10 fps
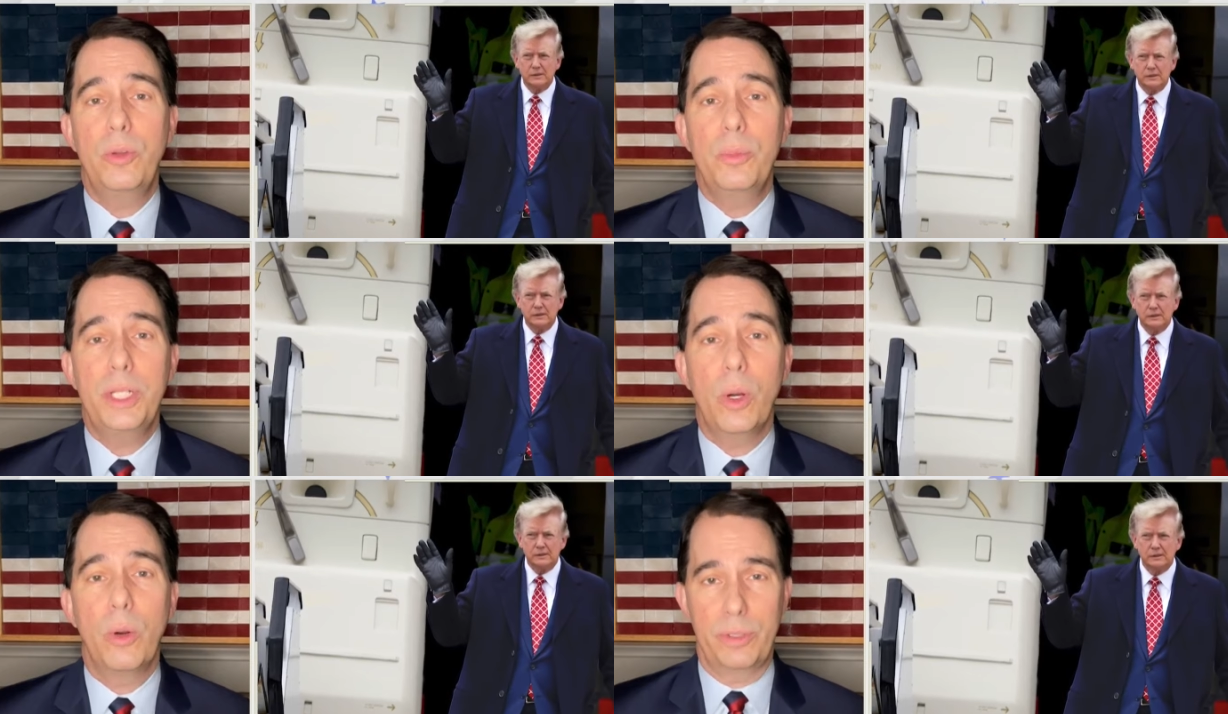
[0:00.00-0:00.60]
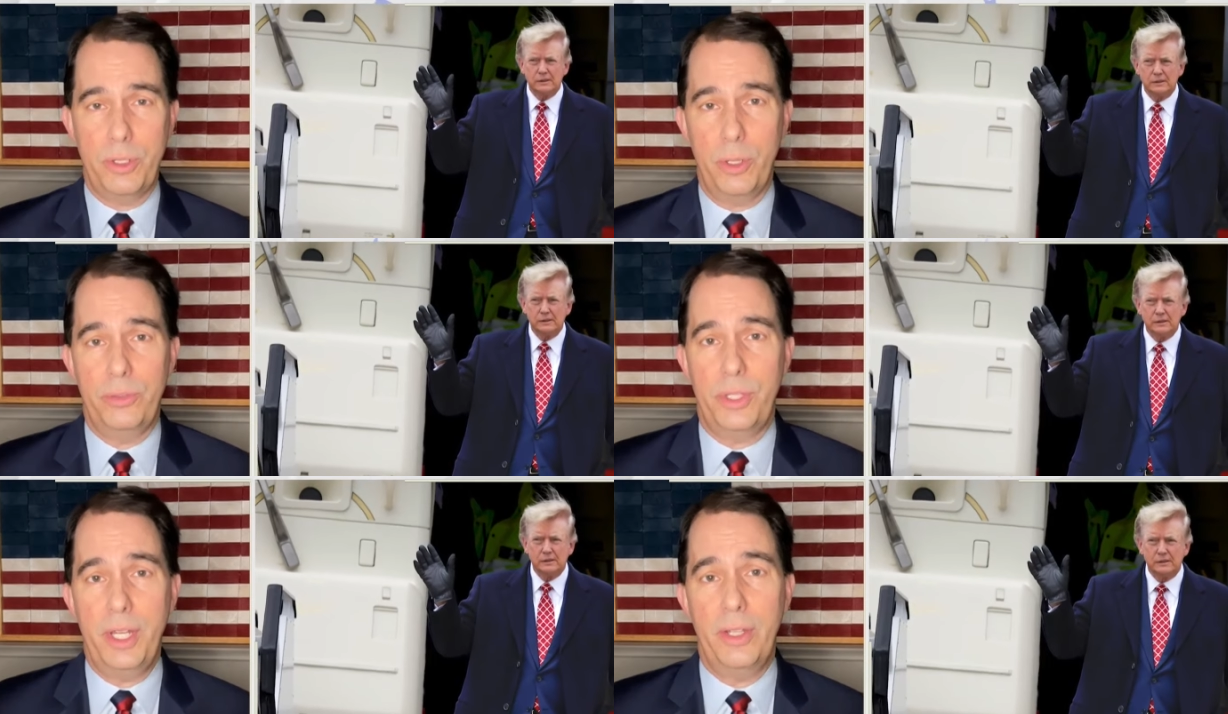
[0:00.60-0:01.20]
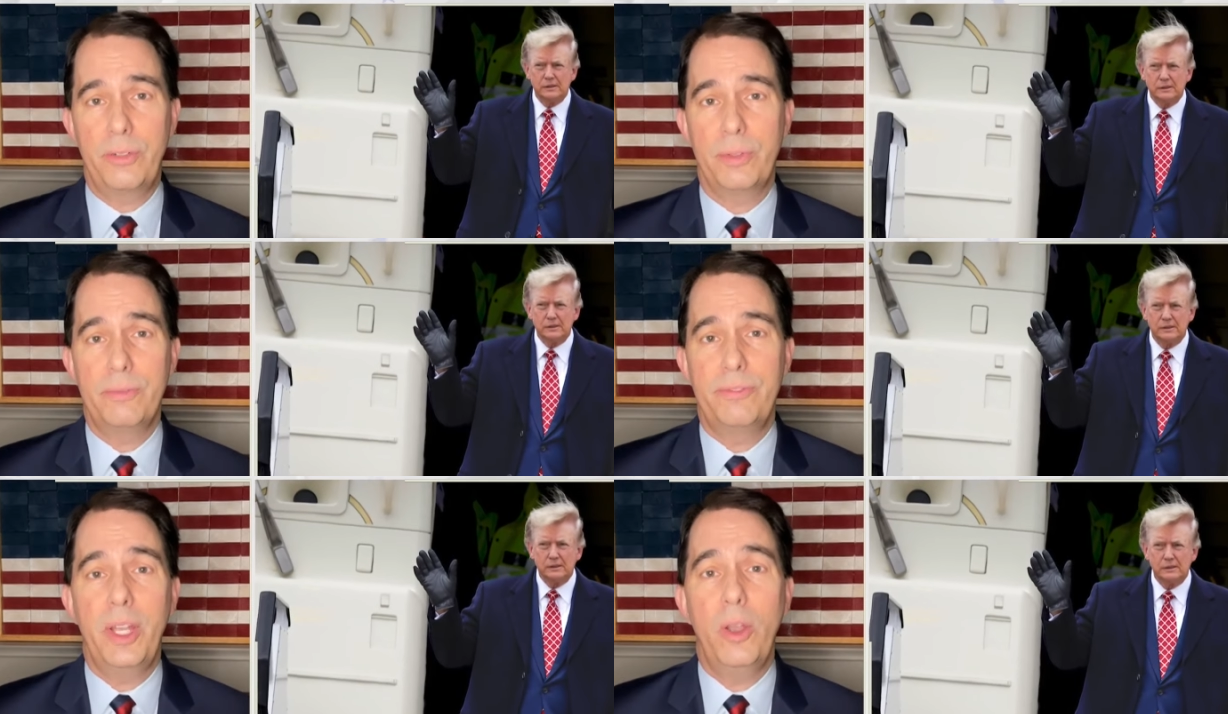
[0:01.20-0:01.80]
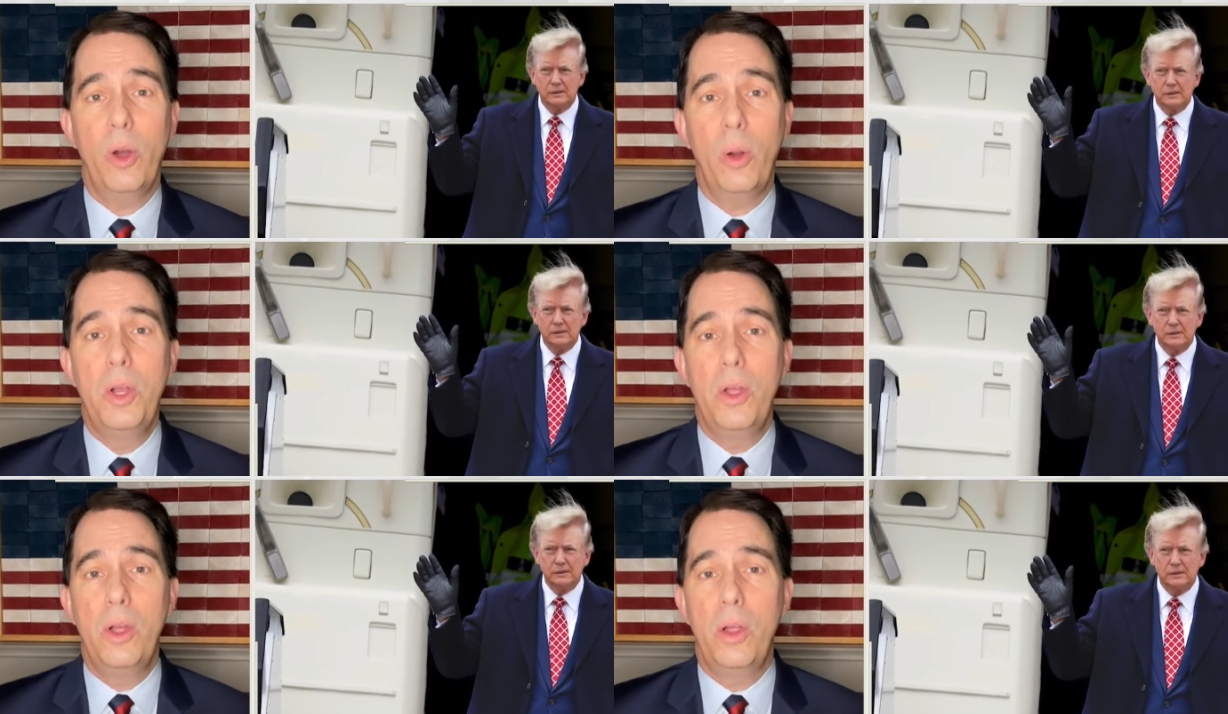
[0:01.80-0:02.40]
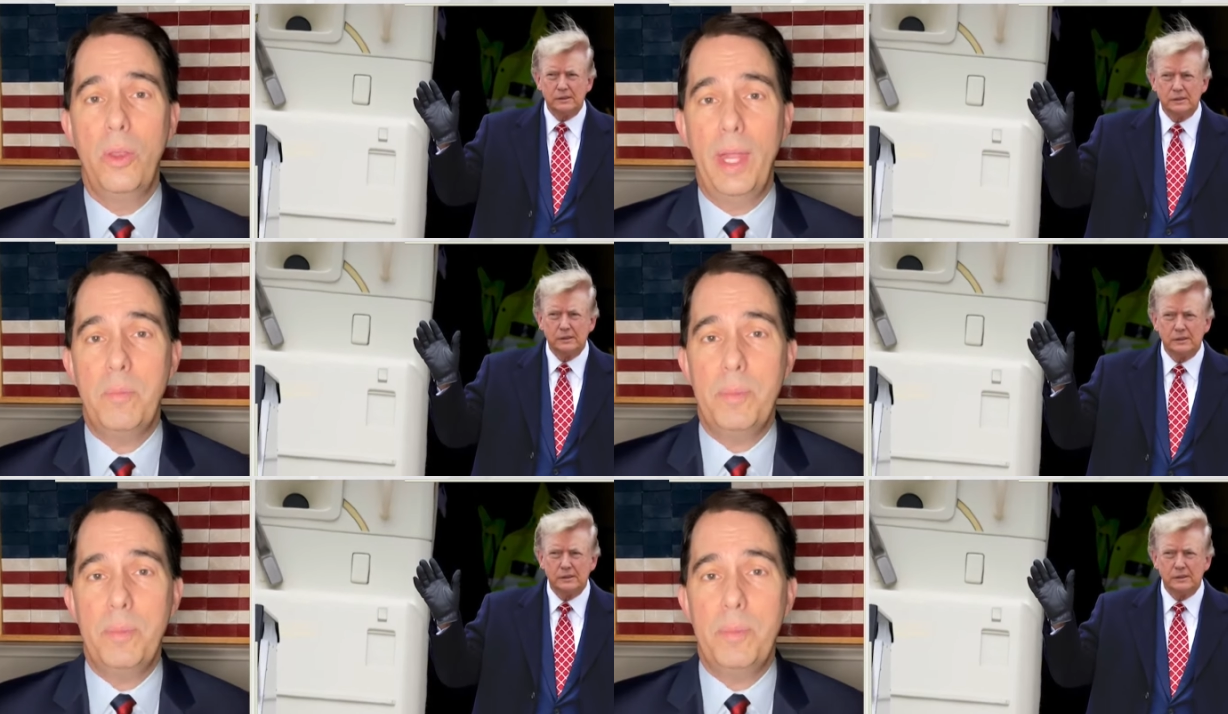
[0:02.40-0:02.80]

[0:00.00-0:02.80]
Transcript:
Speaker 1: many overdose deaths from fentanyl. That